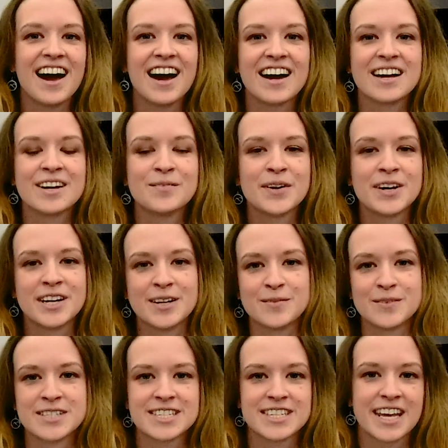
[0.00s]
Hi, my
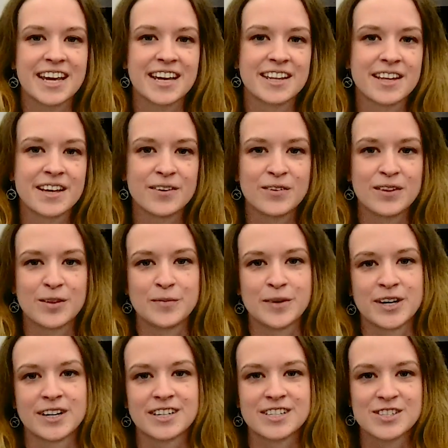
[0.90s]
name is Kayla with
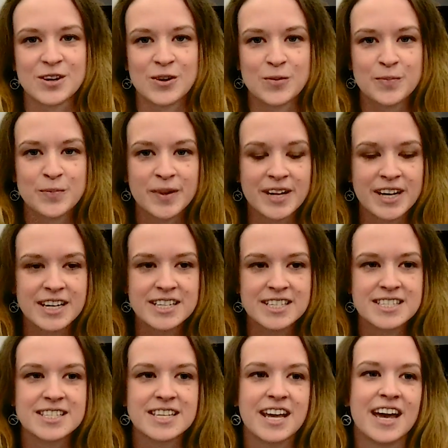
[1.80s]
America's Home
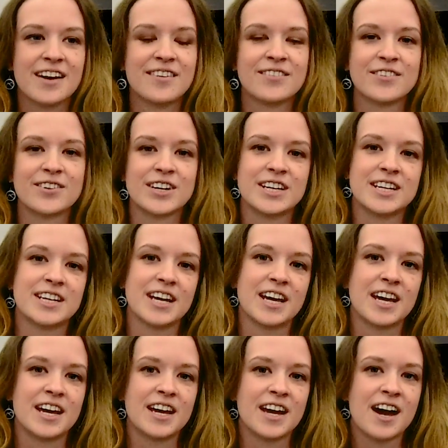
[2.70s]
Place. Every
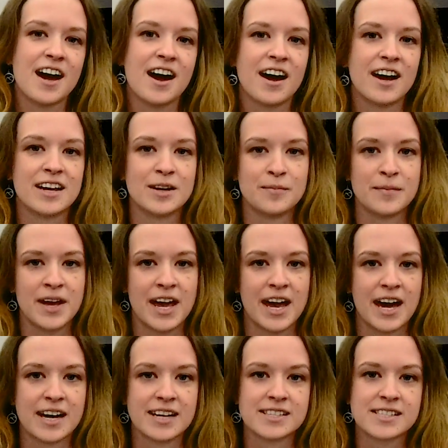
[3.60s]
day I am
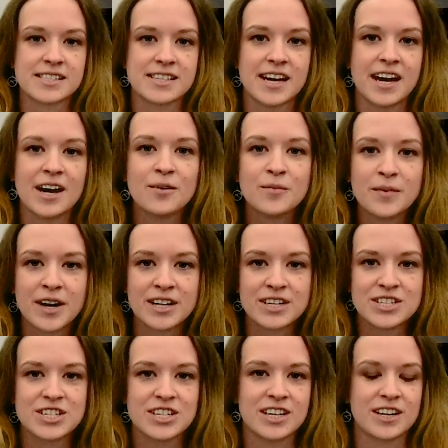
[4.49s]
asked how
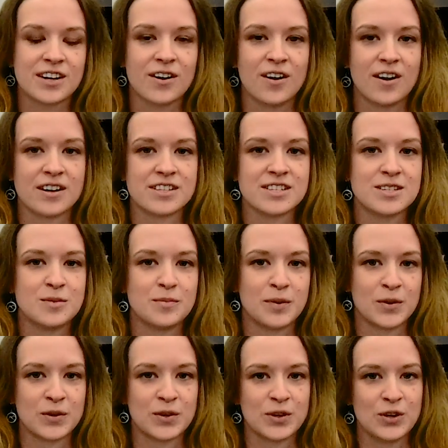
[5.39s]
much it costs to
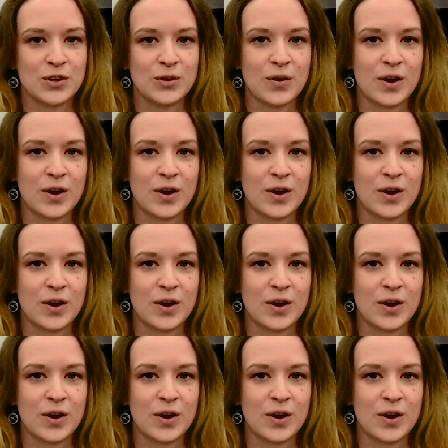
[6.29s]
build a new